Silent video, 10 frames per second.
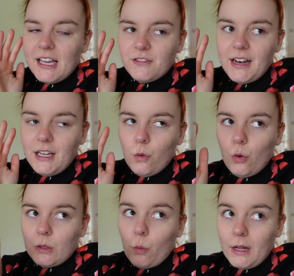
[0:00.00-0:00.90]
X Fenty haul
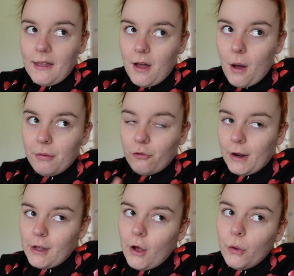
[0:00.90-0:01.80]
because I want to get that up before I
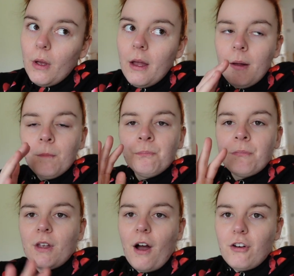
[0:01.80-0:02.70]
go.
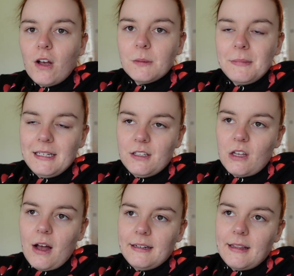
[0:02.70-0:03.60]
I've last minute
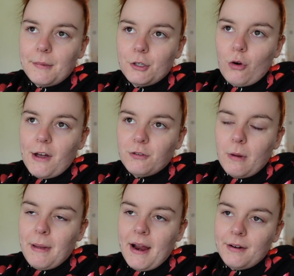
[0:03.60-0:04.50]
decided that I'm going to drive to
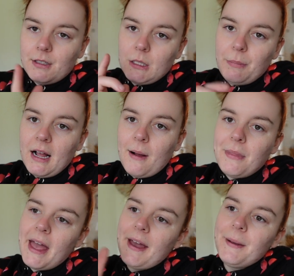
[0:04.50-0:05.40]
my parents to pick up
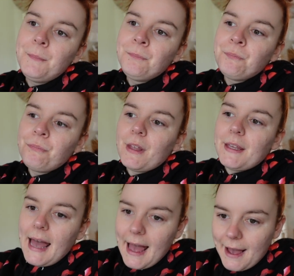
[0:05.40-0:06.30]
their
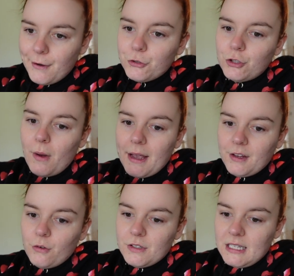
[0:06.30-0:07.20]
cat house so I
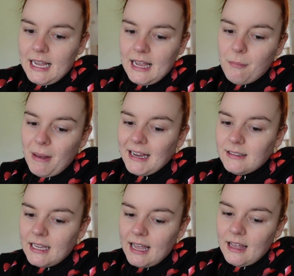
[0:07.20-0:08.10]
can obviously
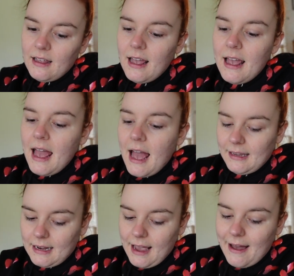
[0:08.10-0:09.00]
paint it
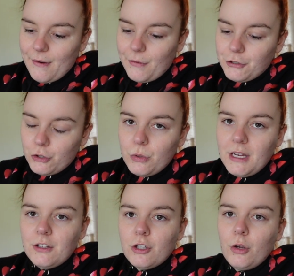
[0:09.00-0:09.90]
and get it out. I do
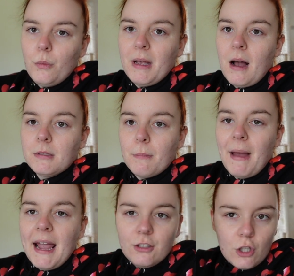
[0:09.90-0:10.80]
need to pick up some
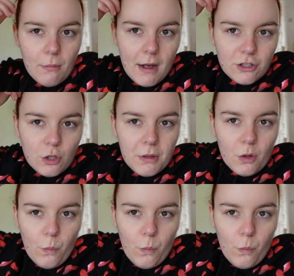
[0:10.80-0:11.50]
paint, so I might stop at the